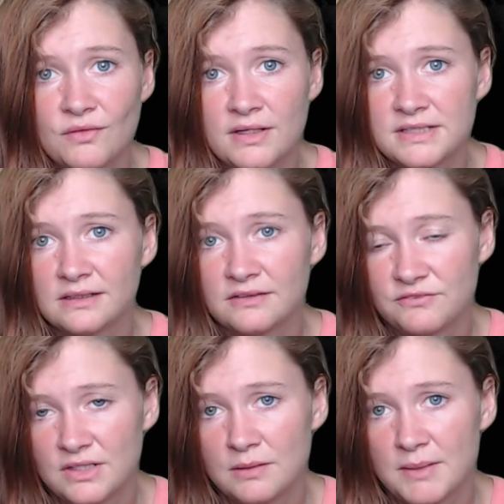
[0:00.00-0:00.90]
that did live
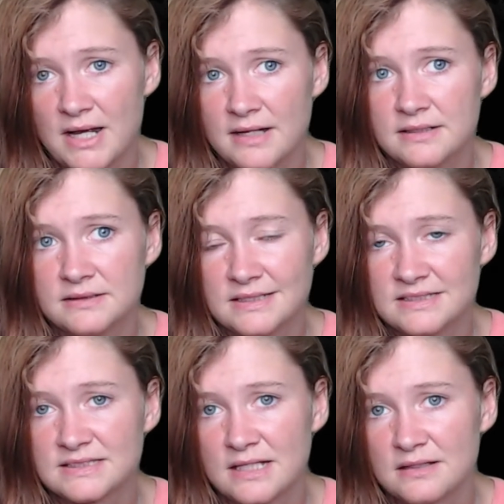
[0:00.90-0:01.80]
nearby
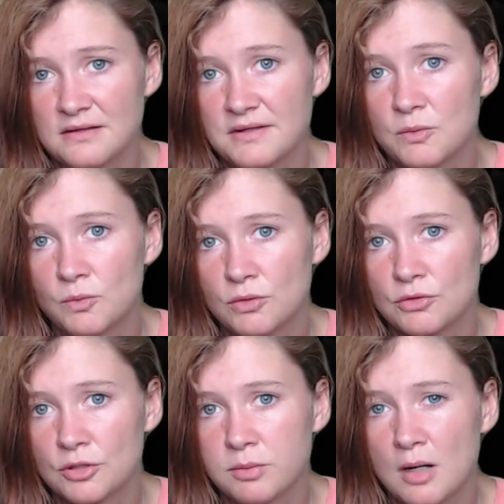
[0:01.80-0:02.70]
did say that they were
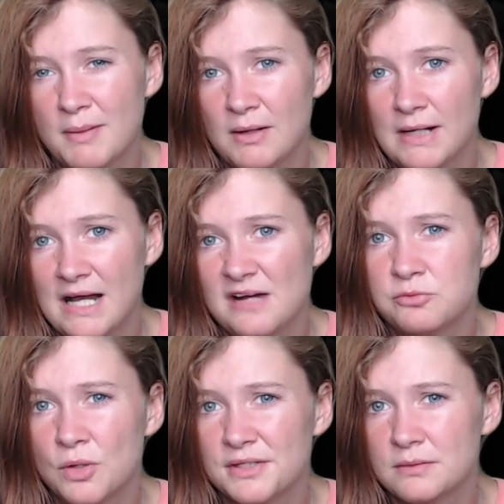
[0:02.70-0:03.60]
woken up at about half
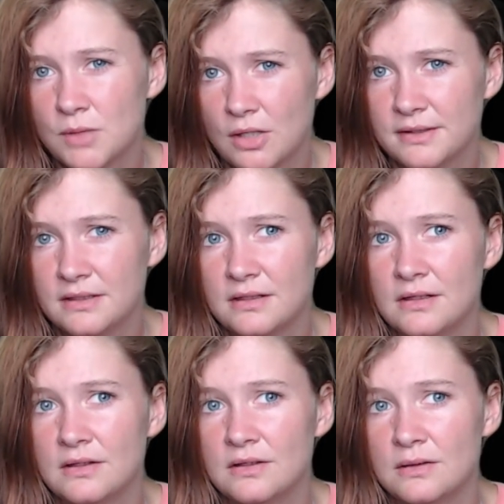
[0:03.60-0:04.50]
one in the morning
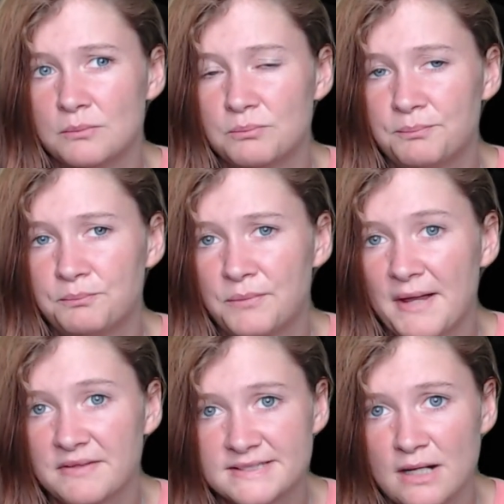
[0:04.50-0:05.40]

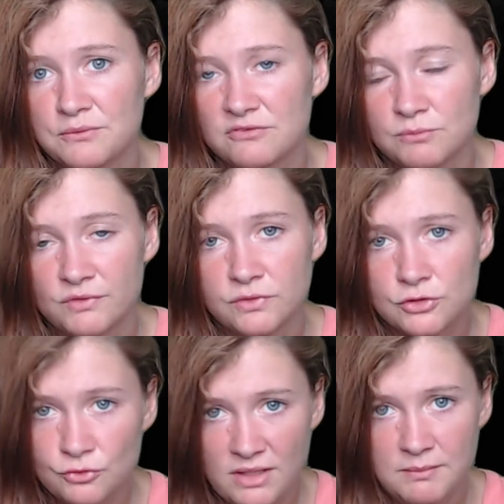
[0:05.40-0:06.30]
by the sound of muffled
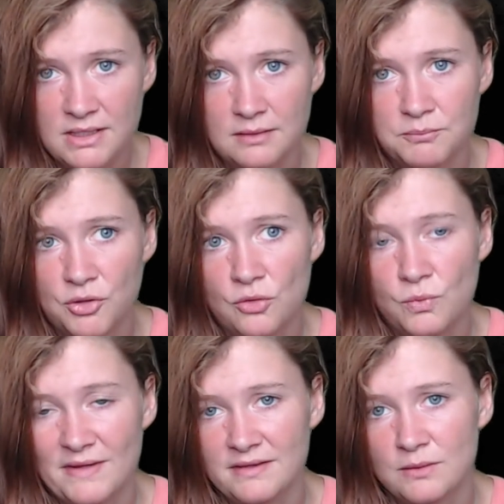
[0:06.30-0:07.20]
screaming, but
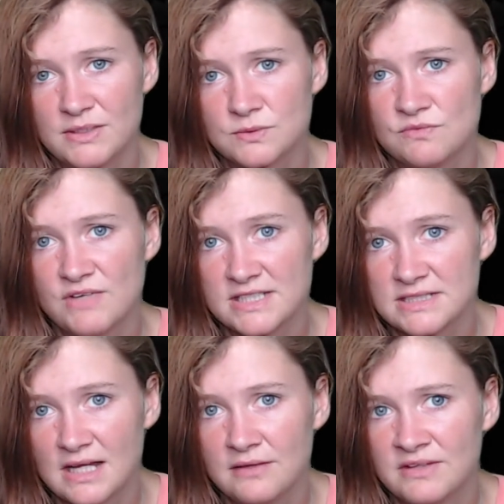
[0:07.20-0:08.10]
when they went to
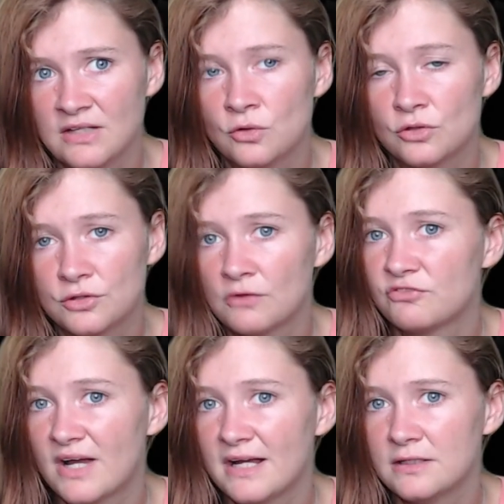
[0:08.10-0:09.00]
investigate, they could not
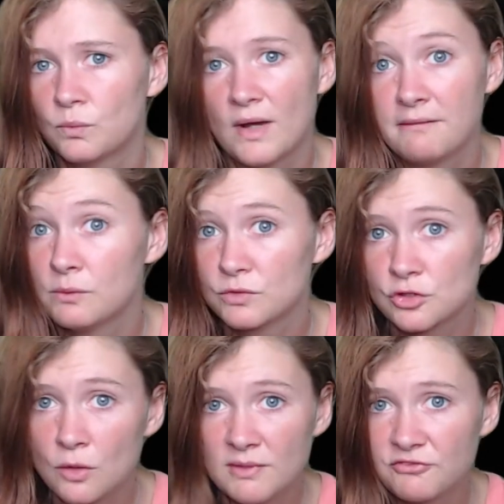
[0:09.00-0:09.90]
find where it was
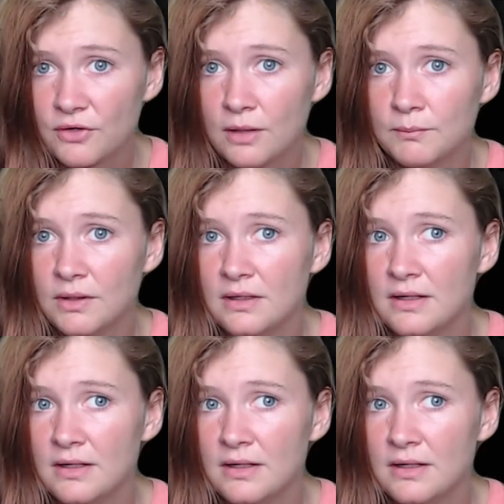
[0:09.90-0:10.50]
coming from.